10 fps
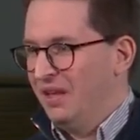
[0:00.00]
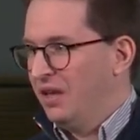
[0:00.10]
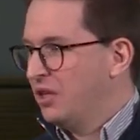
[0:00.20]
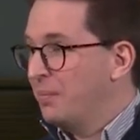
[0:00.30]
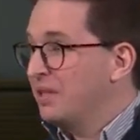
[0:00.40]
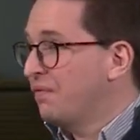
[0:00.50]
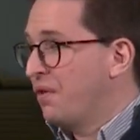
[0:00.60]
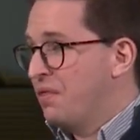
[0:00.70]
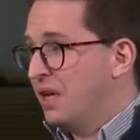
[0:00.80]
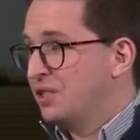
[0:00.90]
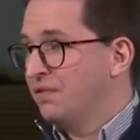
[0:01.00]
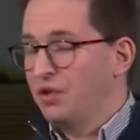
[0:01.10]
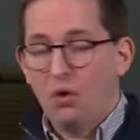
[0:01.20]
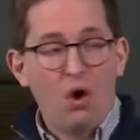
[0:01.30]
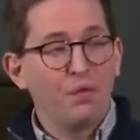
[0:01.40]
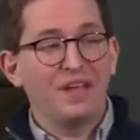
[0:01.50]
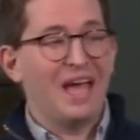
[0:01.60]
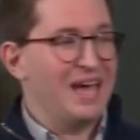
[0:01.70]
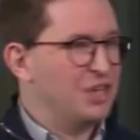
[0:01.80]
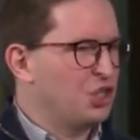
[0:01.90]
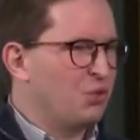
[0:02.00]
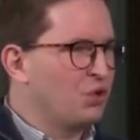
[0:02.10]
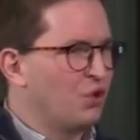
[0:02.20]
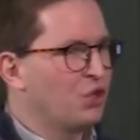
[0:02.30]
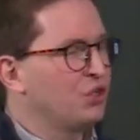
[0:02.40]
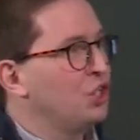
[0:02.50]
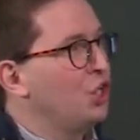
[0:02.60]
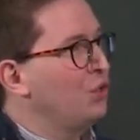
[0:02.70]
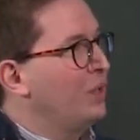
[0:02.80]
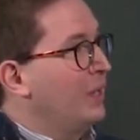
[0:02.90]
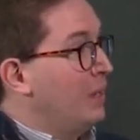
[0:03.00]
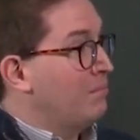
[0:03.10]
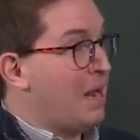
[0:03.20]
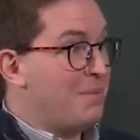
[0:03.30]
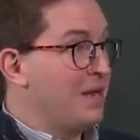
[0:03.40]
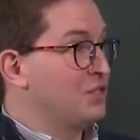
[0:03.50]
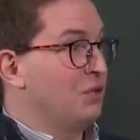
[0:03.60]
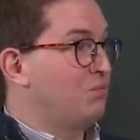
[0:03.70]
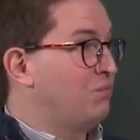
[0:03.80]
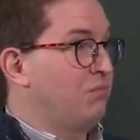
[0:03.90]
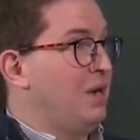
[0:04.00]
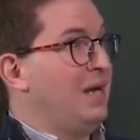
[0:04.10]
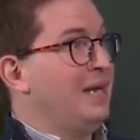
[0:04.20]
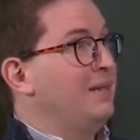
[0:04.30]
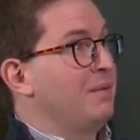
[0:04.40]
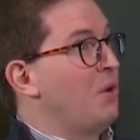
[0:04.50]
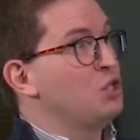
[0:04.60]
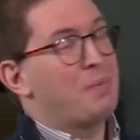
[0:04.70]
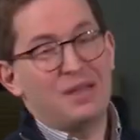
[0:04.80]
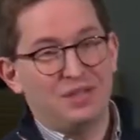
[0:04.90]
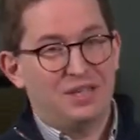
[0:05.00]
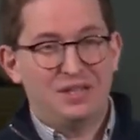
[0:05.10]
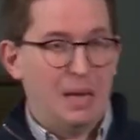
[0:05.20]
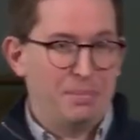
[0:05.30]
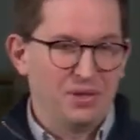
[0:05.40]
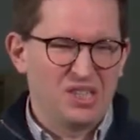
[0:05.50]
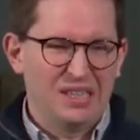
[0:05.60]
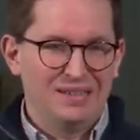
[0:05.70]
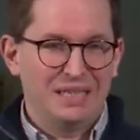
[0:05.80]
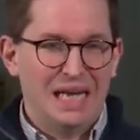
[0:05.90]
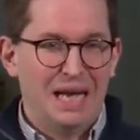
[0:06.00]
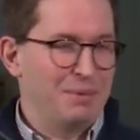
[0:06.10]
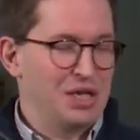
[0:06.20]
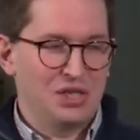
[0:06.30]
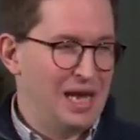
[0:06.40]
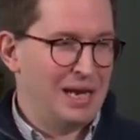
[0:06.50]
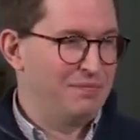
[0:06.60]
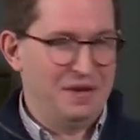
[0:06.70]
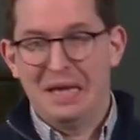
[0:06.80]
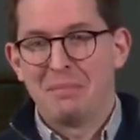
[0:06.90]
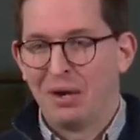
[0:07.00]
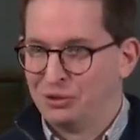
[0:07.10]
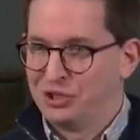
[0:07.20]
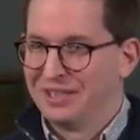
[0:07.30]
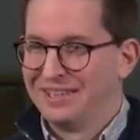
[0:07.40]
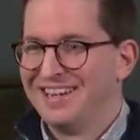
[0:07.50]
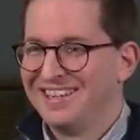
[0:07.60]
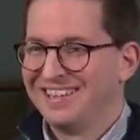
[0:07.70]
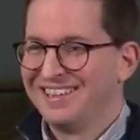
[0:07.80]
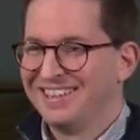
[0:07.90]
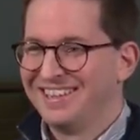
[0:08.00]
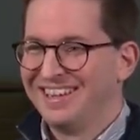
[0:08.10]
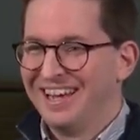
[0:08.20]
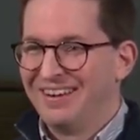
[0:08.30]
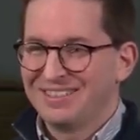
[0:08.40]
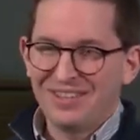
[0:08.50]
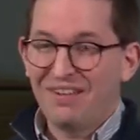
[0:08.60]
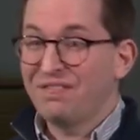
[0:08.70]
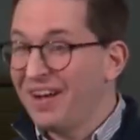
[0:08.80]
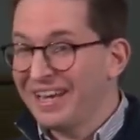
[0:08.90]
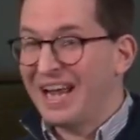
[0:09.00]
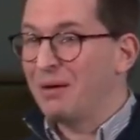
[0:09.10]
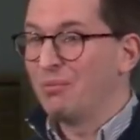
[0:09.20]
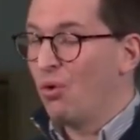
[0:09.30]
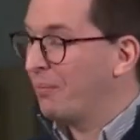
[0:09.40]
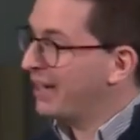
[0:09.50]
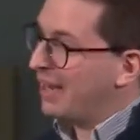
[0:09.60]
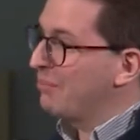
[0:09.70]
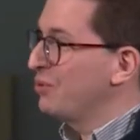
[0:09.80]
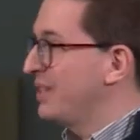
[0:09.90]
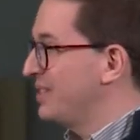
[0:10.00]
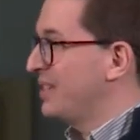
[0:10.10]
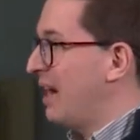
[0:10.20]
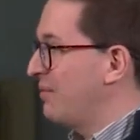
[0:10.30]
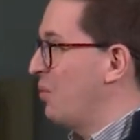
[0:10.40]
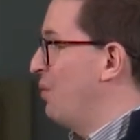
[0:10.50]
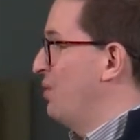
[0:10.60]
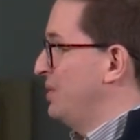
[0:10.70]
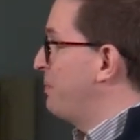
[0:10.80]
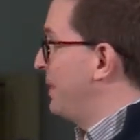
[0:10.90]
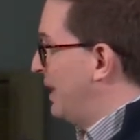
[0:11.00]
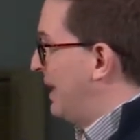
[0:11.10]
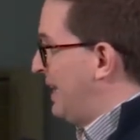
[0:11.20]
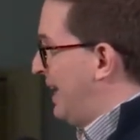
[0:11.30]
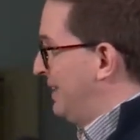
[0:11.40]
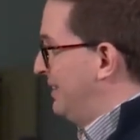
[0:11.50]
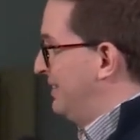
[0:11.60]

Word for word: It could be different things. If you're on the edge or you're, or you're new, maybe it's a really the most basic step is I'm going to sign up for emails. I'm going to start finding out more. I'm going to come to a discover or something like that.